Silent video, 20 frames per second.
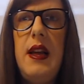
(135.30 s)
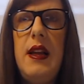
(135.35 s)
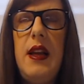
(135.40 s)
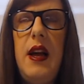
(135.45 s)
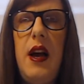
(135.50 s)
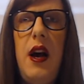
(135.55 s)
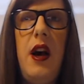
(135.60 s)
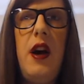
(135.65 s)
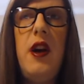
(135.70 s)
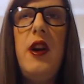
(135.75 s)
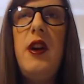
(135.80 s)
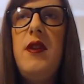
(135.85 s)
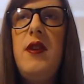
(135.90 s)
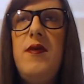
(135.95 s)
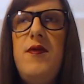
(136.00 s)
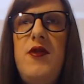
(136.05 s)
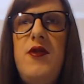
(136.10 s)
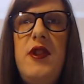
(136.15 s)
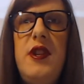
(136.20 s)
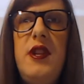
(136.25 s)
our
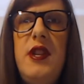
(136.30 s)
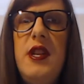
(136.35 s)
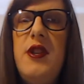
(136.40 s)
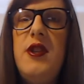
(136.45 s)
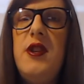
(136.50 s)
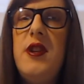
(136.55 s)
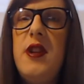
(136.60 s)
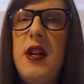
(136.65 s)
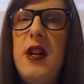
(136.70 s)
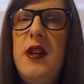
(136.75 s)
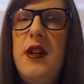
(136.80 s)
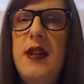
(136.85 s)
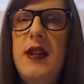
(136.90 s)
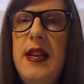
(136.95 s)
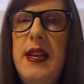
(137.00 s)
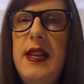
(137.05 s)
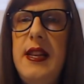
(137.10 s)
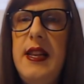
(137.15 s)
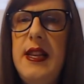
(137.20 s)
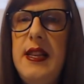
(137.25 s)
traditional
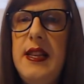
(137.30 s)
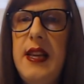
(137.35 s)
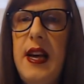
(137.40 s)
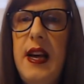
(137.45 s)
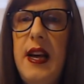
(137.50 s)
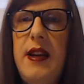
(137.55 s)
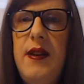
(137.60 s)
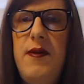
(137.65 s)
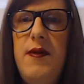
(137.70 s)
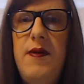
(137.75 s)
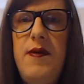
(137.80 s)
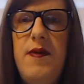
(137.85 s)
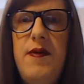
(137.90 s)
understandings of